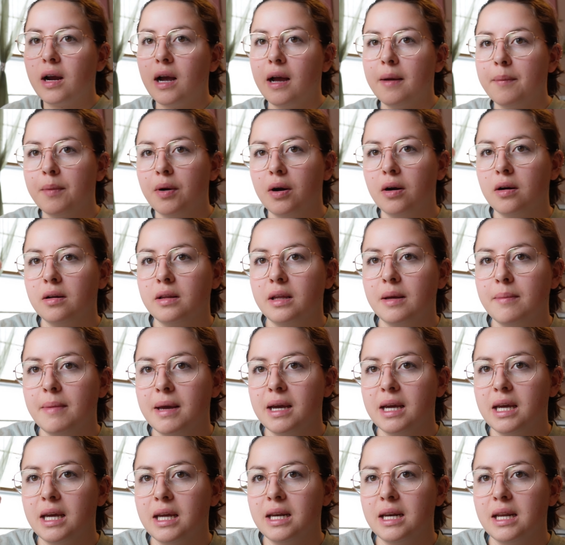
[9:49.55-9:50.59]
I'm currently
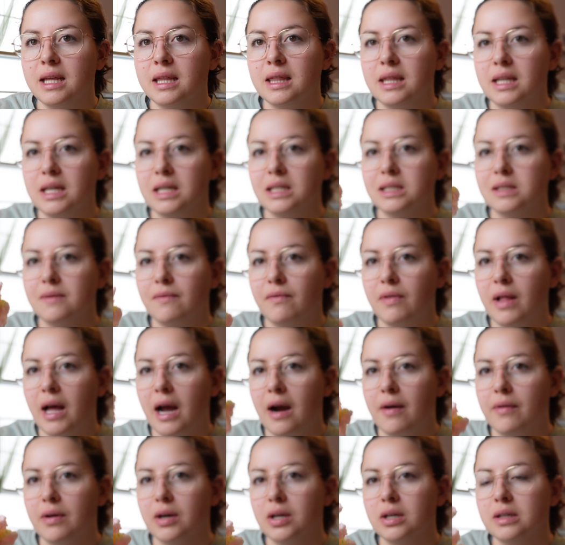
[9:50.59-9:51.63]
making these
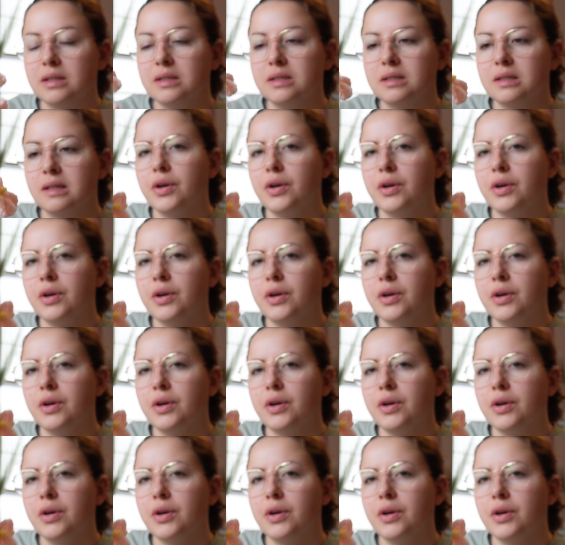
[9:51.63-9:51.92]
flowers.